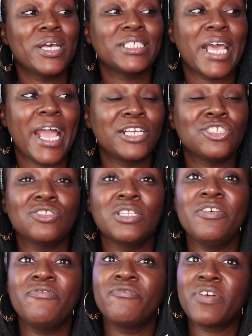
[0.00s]
it's
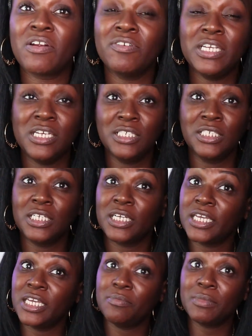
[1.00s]
actually very easy to
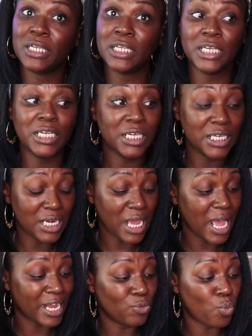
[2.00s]
keep clean.
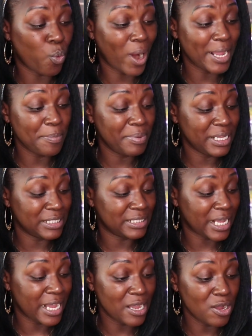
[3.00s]
I wipe
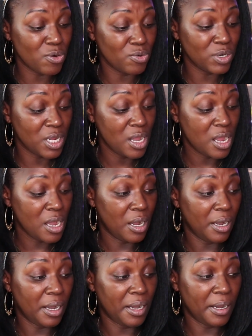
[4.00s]
it down.
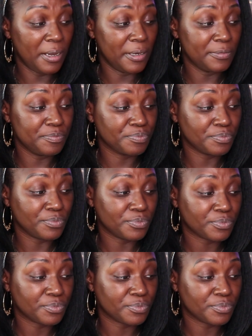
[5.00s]
I've